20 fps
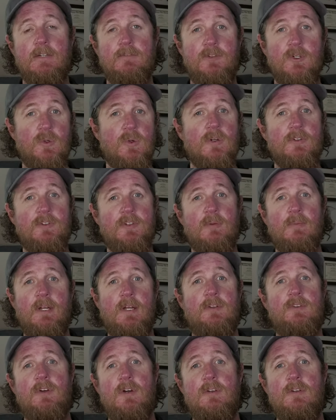if you or someone
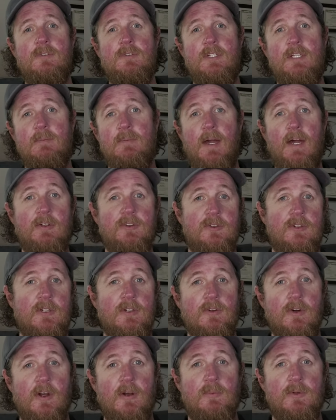else on your team has an
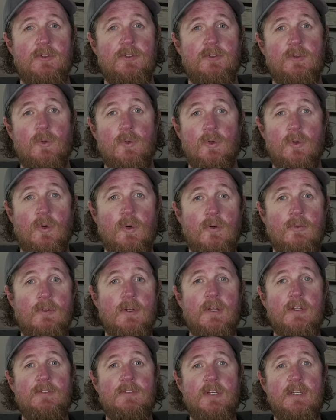incredible story or
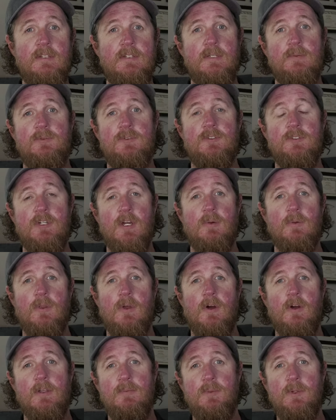real estate tips to share with
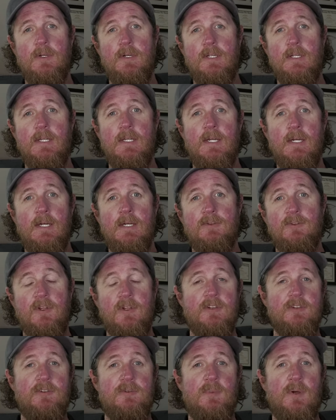our community,
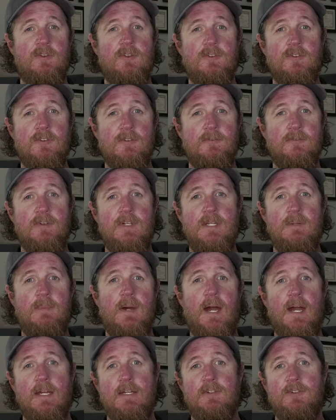send us a message to
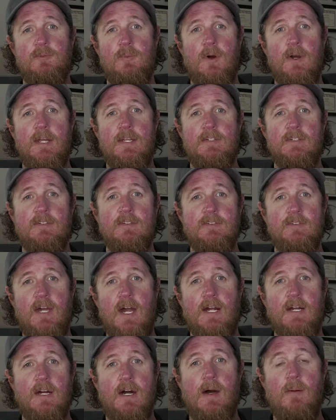
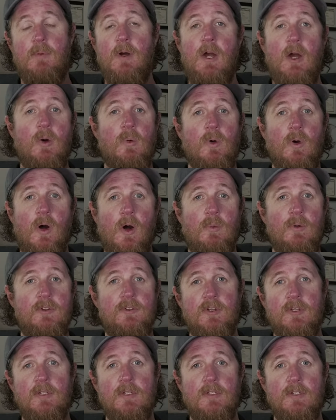feedback@smartagents.com. We're
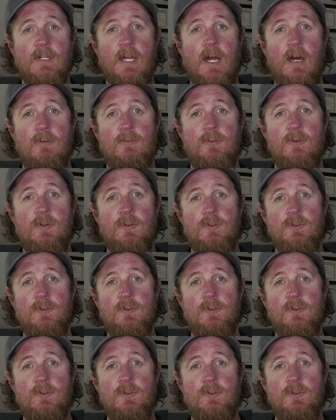always on the lookout for new